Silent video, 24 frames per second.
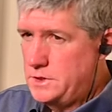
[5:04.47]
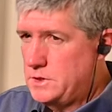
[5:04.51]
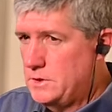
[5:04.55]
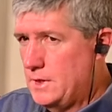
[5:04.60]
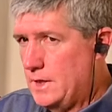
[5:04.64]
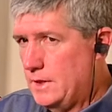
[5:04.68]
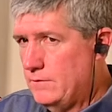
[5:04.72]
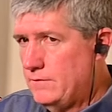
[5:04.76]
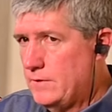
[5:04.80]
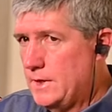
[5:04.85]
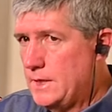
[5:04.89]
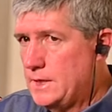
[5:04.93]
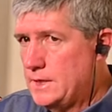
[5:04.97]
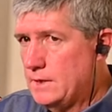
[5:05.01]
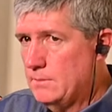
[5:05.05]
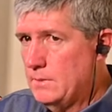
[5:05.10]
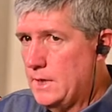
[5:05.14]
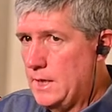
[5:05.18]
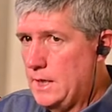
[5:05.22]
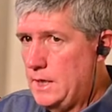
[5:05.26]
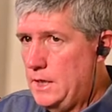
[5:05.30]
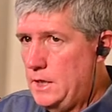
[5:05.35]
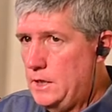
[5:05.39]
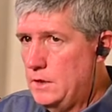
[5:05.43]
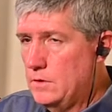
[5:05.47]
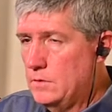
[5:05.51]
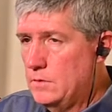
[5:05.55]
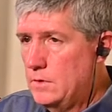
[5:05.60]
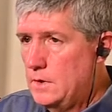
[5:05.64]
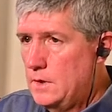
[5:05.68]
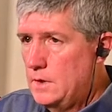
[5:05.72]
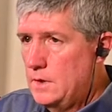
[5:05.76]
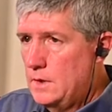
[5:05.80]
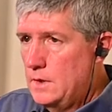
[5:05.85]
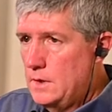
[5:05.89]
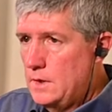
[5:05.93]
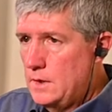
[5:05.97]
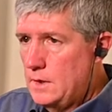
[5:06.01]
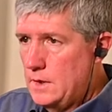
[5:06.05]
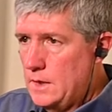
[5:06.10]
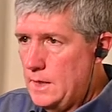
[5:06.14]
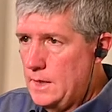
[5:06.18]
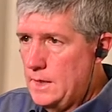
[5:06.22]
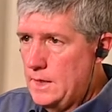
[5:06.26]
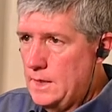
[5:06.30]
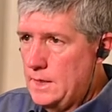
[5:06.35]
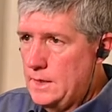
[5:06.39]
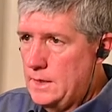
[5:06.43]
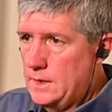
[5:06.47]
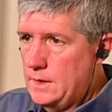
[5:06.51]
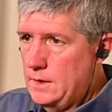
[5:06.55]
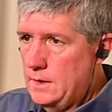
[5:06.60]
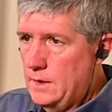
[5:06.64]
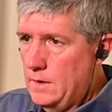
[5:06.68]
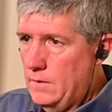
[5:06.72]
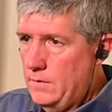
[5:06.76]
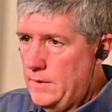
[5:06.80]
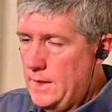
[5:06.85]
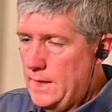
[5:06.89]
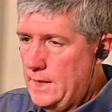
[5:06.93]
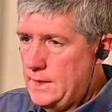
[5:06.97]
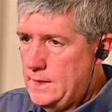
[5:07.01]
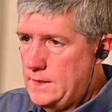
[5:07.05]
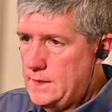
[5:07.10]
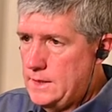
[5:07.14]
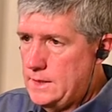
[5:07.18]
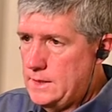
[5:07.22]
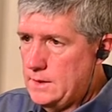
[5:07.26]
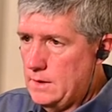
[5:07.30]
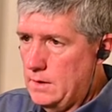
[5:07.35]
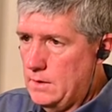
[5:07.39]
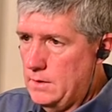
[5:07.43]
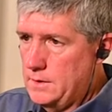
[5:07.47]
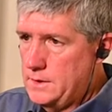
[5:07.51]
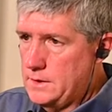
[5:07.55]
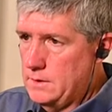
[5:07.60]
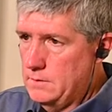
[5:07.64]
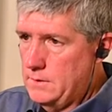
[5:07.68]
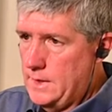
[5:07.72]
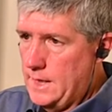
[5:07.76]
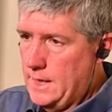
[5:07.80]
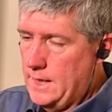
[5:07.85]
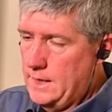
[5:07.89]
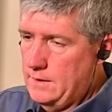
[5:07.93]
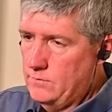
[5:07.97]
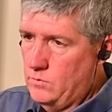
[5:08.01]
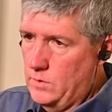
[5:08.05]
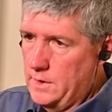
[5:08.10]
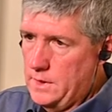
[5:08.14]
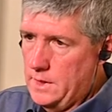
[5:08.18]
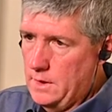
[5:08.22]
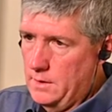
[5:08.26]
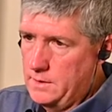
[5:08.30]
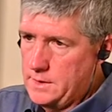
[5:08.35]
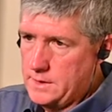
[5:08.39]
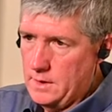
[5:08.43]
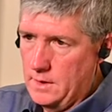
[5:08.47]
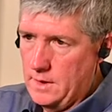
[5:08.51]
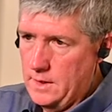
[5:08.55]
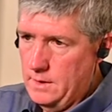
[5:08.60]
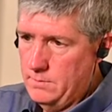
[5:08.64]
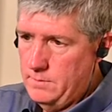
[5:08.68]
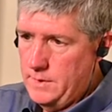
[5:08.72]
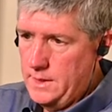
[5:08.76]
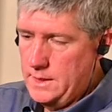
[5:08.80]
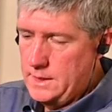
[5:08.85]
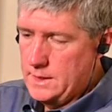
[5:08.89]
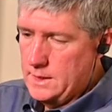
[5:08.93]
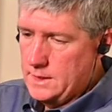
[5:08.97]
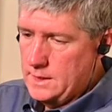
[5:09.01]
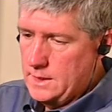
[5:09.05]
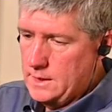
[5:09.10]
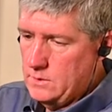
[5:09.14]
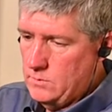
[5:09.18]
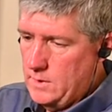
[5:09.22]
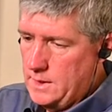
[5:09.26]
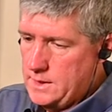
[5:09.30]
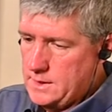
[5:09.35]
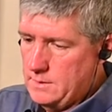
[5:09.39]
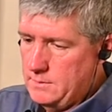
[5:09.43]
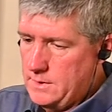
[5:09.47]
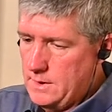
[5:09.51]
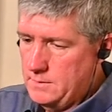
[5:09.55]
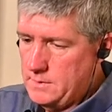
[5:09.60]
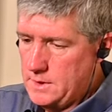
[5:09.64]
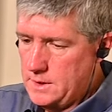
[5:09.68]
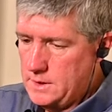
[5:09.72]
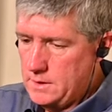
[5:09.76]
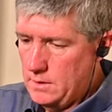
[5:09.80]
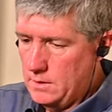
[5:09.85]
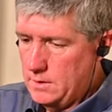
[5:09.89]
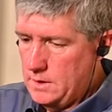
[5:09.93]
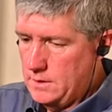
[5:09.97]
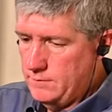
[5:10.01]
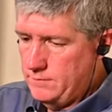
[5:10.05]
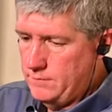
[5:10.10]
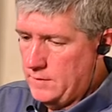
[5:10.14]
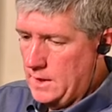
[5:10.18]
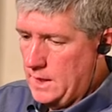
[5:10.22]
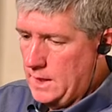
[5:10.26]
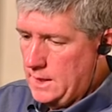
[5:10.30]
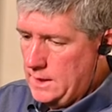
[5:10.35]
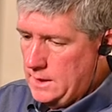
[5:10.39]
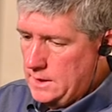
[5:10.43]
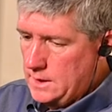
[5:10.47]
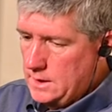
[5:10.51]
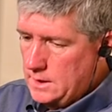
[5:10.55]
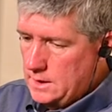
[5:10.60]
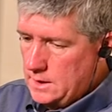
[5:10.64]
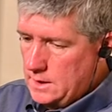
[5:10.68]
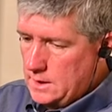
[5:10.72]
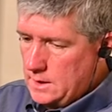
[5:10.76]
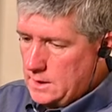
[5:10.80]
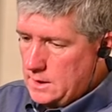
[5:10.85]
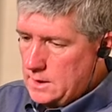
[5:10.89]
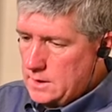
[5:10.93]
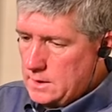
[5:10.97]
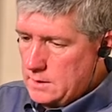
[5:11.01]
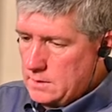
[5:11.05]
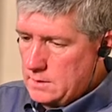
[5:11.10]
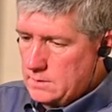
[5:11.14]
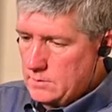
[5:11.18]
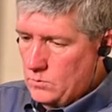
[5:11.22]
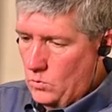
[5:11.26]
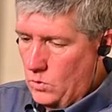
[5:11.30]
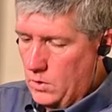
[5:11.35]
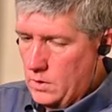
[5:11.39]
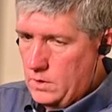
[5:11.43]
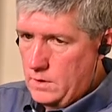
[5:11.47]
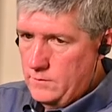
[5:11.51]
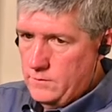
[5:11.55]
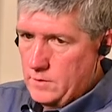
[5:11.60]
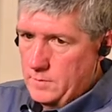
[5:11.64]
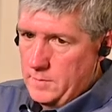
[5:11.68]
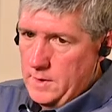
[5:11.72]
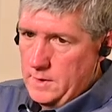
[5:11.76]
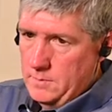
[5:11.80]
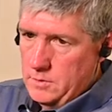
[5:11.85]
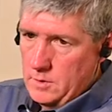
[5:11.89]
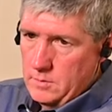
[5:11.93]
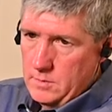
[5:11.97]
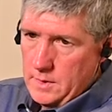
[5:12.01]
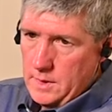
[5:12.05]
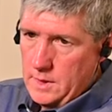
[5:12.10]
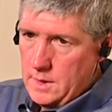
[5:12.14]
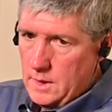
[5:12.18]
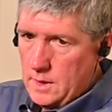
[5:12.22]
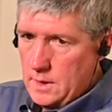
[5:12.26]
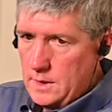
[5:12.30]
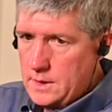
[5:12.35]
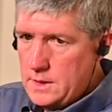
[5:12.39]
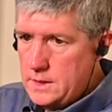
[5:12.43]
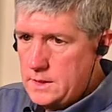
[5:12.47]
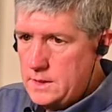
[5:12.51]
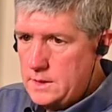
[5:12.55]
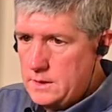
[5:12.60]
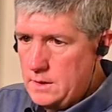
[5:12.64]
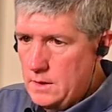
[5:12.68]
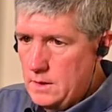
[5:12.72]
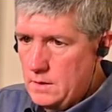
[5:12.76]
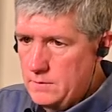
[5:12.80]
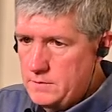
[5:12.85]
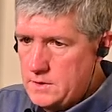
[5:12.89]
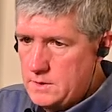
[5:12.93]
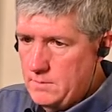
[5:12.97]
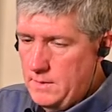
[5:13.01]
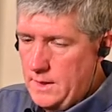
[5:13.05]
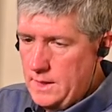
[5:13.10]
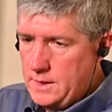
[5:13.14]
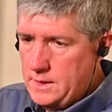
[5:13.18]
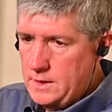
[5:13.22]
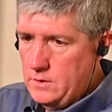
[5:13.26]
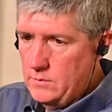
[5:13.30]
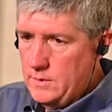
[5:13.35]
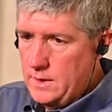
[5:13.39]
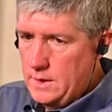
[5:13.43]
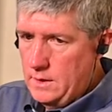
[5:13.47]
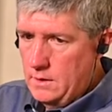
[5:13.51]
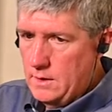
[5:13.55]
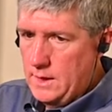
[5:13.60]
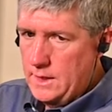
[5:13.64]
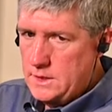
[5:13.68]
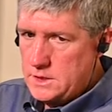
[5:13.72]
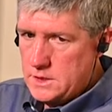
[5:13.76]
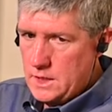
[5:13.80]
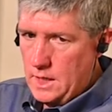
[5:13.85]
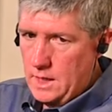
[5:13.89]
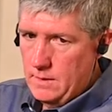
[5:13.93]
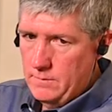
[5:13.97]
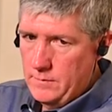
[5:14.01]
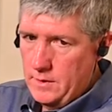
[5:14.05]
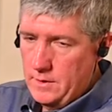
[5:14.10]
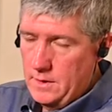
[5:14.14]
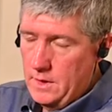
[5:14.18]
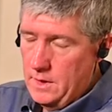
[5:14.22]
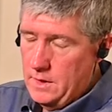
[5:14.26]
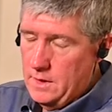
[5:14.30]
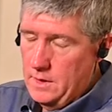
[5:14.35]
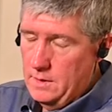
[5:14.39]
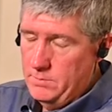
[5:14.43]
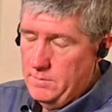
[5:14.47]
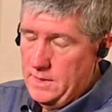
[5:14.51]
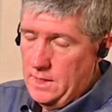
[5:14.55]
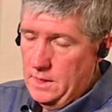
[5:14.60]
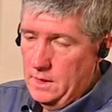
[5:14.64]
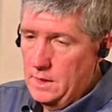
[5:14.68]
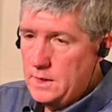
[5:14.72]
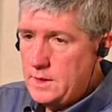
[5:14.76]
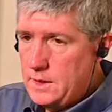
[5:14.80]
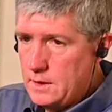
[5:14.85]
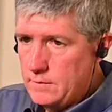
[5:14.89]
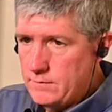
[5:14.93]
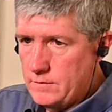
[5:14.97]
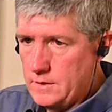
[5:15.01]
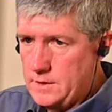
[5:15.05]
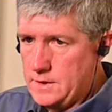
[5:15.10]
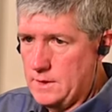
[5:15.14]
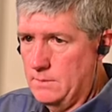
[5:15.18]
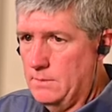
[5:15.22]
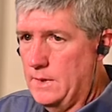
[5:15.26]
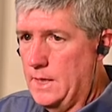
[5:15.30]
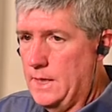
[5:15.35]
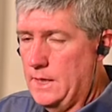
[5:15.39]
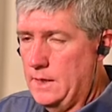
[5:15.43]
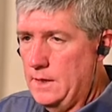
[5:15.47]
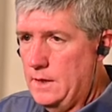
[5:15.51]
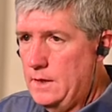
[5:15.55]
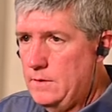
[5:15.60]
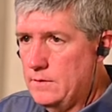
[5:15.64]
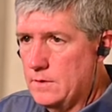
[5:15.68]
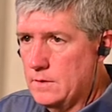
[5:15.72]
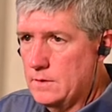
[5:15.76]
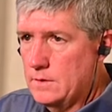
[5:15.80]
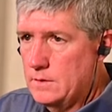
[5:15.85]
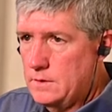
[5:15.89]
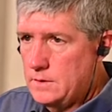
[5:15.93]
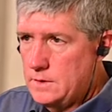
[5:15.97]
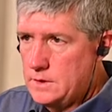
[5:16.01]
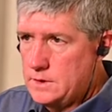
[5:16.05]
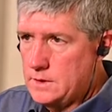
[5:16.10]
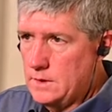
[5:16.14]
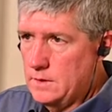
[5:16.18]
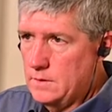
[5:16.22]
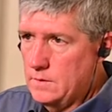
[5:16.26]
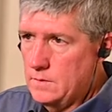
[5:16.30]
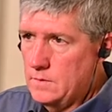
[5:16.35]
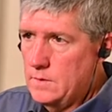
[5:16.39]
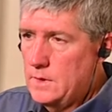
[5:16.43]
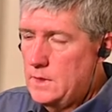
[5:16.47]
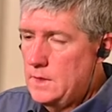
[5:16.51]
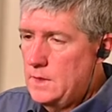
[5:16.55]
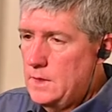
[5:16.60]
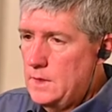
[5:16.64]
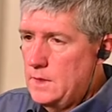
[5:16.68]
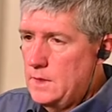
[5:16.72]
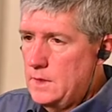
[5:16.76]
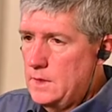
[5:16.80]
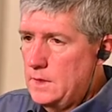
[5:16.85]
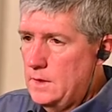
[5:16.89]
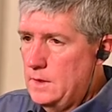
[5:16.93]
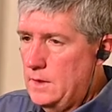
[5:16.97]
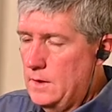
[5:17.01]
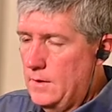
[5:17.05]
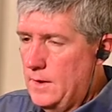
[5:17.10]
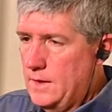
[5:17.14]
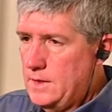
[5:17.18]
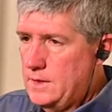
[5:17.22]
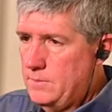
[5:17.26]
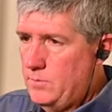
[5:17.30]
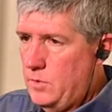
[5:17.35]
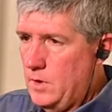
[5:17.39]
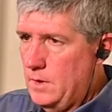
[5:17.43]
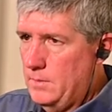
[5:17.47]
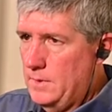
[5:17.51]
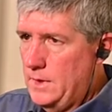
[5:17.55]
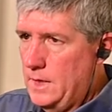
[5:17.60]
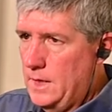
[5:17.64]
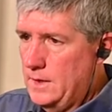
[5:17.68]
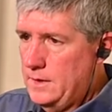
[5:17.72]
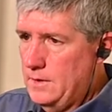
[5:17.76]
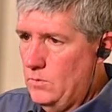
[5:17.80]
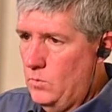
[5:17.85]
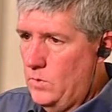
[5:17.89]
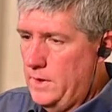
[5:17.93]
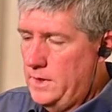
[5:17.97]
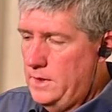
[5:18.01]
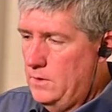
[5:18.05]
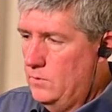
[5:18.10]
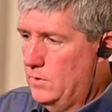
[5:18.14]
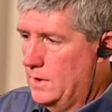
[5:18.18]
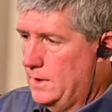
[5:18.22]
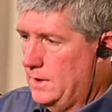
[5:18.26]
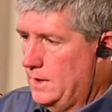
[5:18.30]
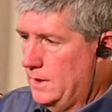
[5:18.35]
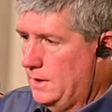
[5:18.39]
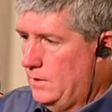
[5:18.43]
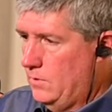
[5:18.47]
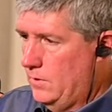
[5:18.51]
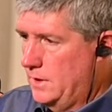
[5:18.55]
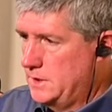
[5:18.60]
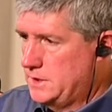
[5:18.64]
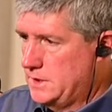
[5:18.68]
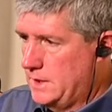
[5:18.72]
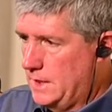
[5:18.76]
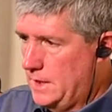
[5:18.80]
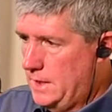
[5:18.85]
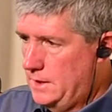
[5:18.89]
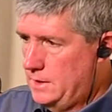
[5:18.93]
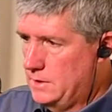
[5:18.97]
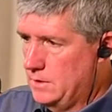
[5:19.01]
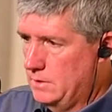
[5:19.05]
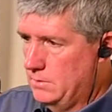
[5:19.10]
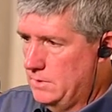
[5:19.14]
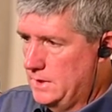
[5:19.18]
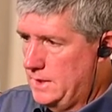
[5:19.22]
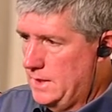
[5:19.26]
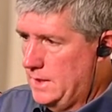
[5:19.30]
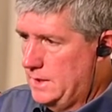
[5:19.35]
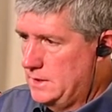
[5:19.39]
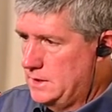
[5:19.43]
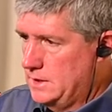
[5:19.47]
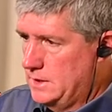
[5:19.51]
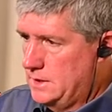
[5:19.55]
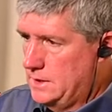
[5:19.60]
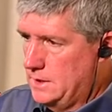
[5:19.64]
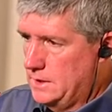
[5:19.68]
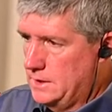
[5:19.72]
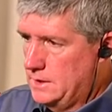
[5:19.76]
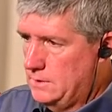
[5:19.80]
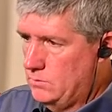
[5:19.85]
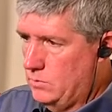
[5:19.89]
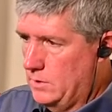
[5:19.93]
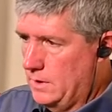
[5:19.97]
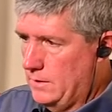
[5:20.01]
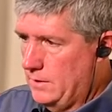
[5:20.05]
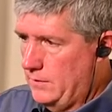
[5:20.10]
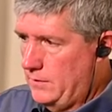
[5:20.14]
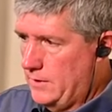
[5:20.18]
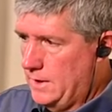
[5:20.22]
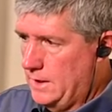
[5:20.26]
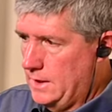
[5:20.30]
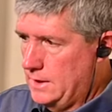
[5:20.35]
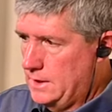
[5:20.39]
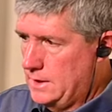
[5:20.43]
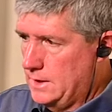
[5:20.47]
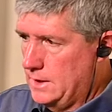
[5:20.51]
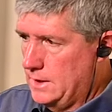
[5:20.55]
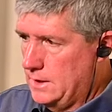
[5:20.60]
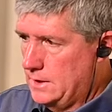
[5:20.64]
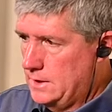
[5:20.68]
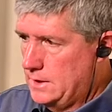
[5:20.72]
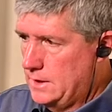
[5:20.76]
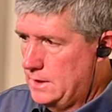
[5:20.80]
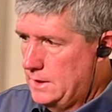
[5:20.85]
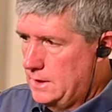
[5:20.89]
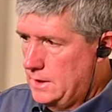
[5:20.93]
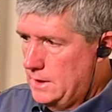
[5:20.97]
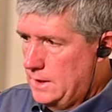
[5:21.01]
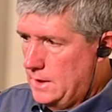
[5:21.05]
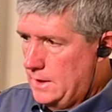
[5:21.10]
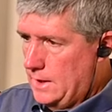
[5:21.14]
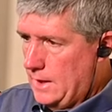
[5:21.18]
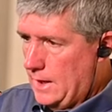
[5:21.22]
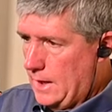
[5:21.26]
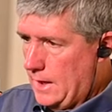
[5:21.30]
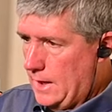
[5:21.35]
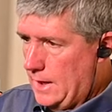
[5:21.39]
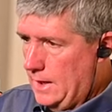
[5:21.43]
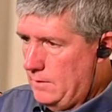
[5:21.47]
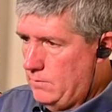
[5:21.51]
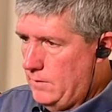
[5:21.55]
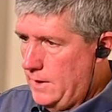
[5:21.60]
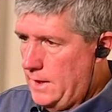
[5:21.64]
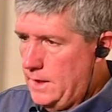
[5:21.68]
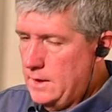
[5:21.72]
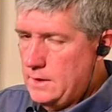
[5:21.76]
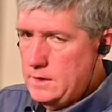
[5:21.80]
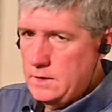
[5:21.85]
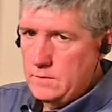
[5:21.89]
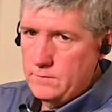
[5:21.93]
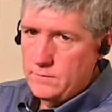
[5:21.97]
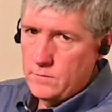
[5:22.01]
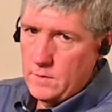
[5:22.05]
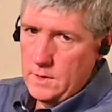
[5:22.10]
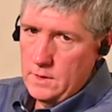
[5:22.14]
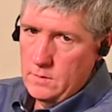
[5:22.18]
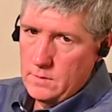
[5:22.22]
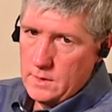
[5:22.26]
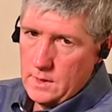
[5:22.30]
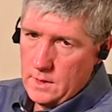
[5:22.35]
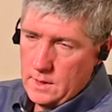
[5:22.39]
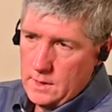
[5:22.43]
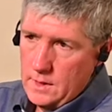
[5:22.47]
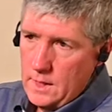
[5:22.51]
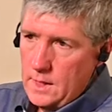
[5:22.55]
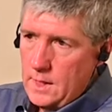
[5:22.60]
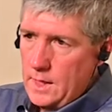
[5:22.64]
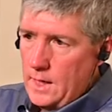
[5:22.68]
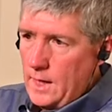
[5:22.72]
you try to find somebody new? And, you know, that's also kind of what goes on in the business. That's why sometimes it's hard to find work for people, because, you know, if somebody's doing a great job, they're not going to be looking for somebody either. So, right. You know, that's probably not the way you wanted that question answered, but that just is one of the things that I ran into frequently.